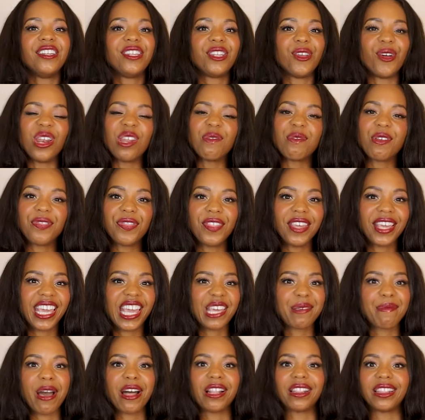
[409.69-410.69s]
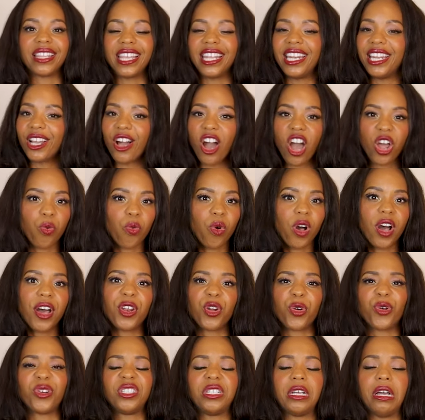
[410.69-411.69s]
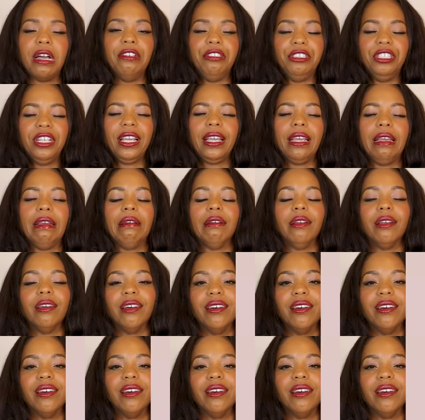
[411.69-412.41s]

Don't even think about leaning on one or touching it.